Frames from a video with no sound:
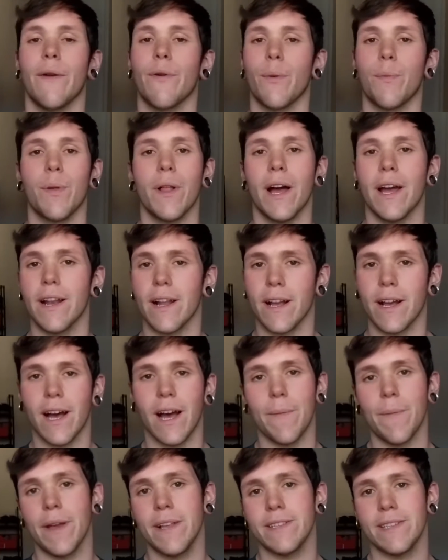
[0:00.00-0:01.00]
and replying to
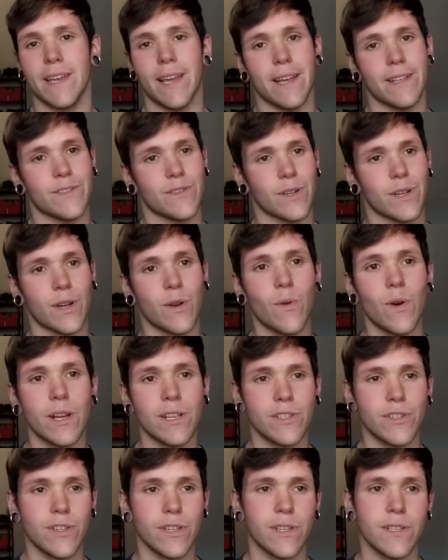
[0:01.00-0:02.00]
comments, answering
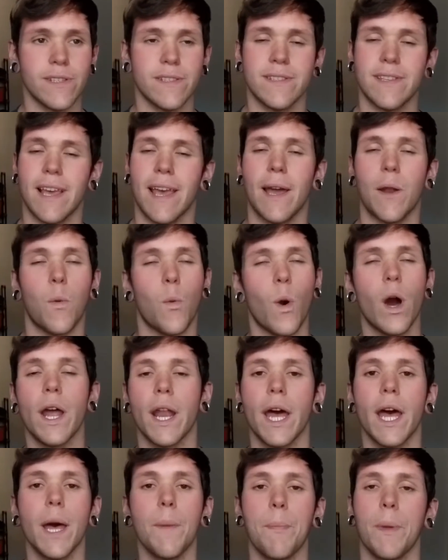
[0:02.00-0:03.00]
questions, saying
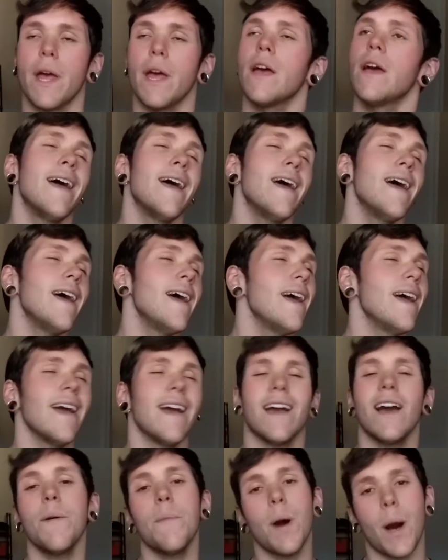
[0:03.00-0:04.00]
what up.
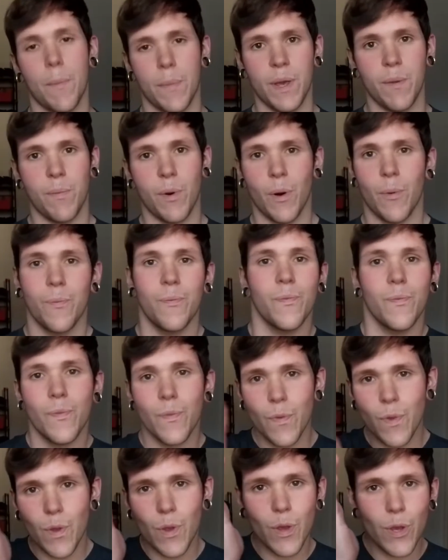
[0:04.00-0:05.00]
And come on, people.
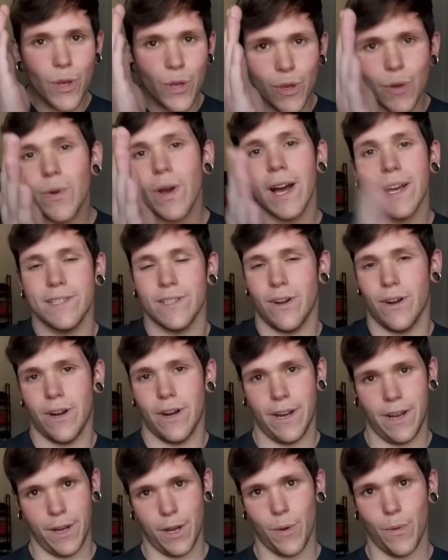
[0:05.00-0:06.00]
You guys
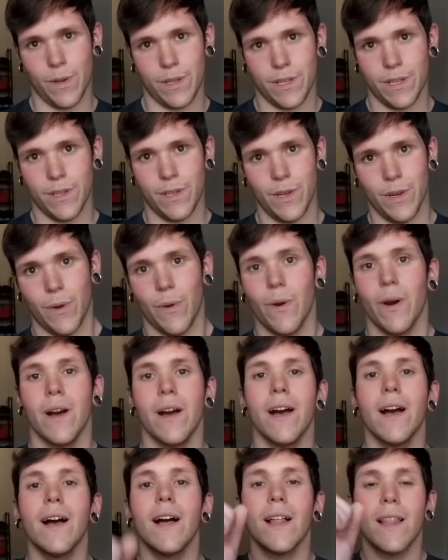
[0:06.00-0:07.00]
already know what to do.
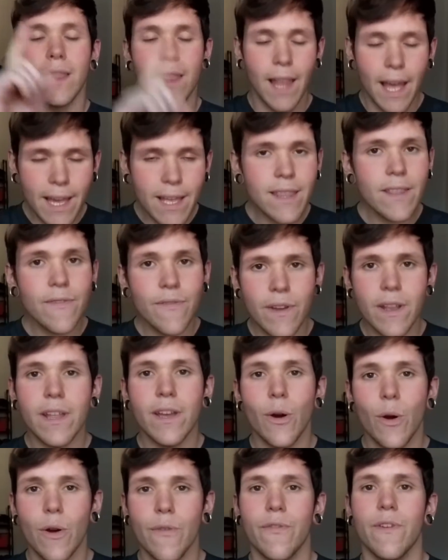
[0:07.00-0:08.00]
Like the
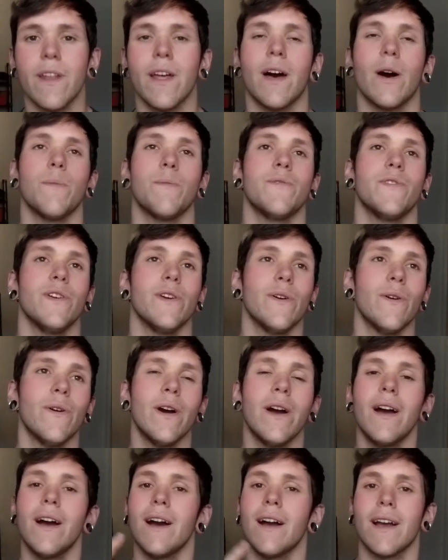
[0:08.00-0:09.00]
video if it helped you.
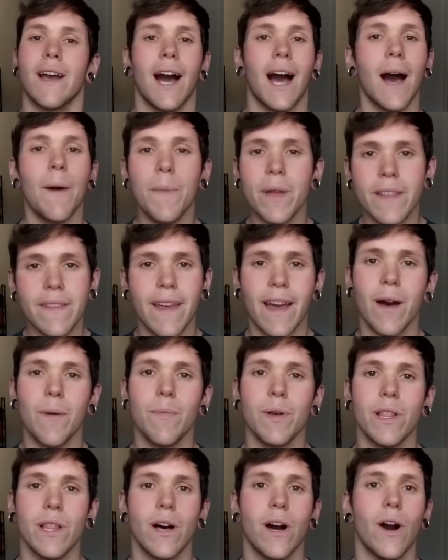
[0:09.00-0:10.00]
Comment down
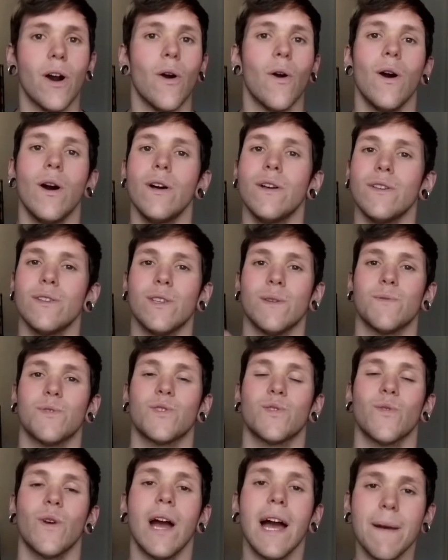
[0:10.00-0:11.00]
below.
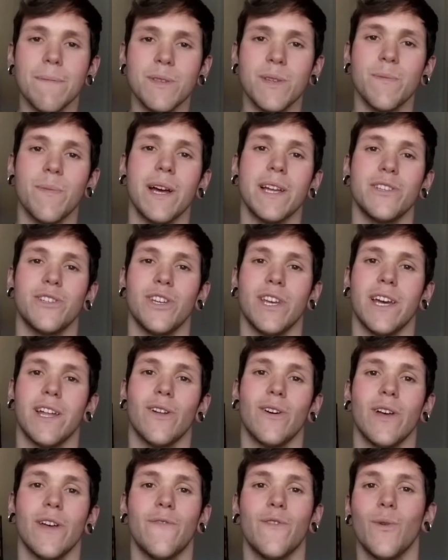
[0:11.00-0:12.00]
Subscribe to my
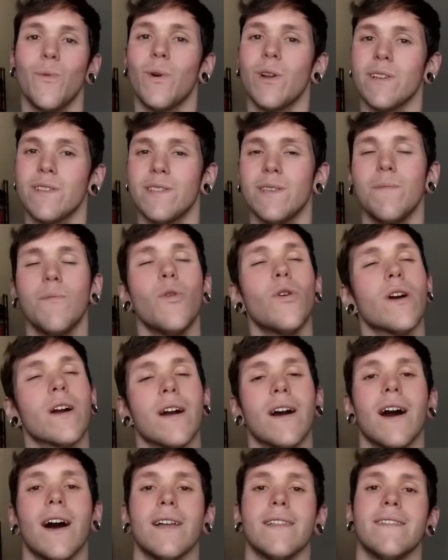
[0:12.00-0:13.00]
channel if you want to see more
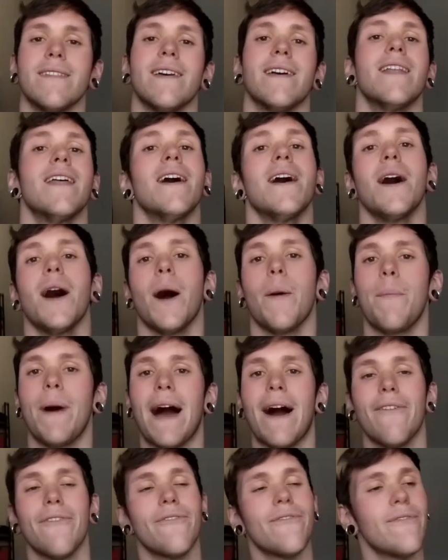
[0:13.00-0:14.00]
content
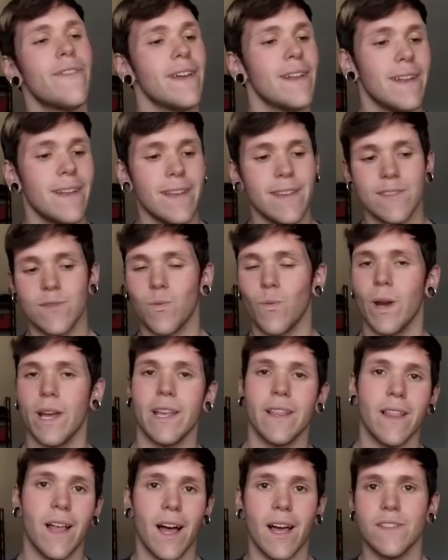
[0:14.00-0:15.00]
about fitness,
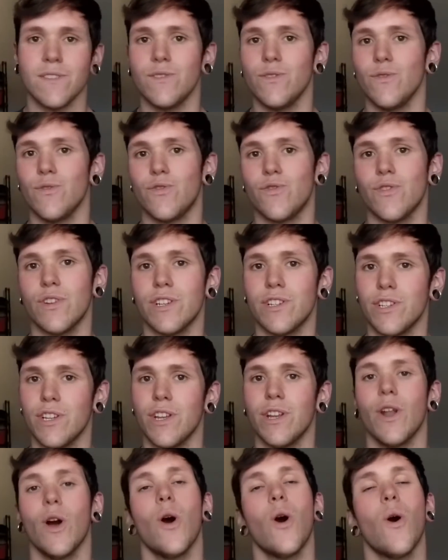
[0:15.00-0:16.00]
weight loss,
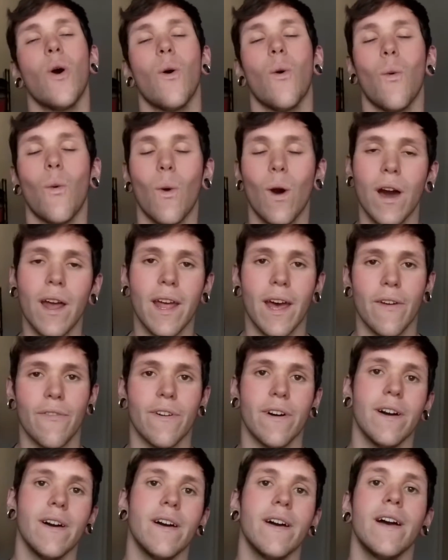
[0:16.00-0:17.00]
nutrition,
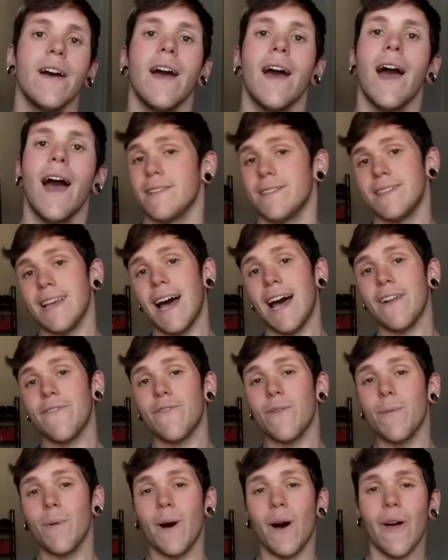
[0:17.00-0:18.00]
whatever. Aside
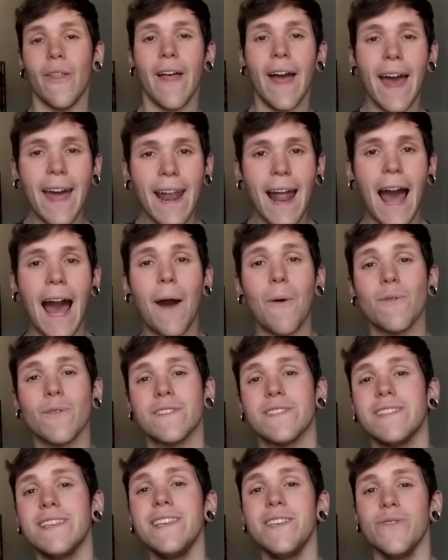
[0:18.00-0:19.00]
from all that, I will
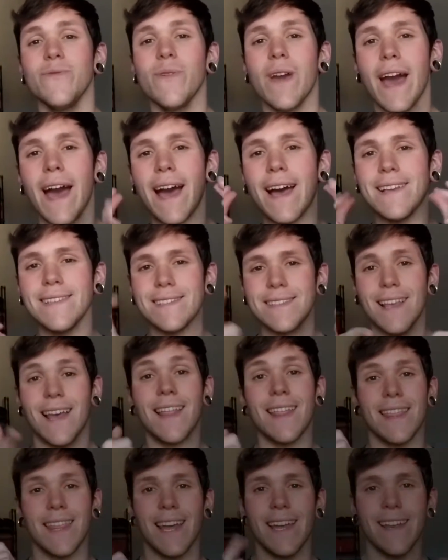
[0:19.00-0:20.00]
see you guys
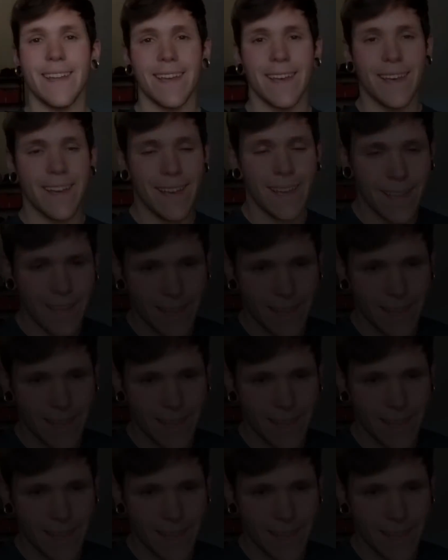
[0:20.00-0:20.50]
later.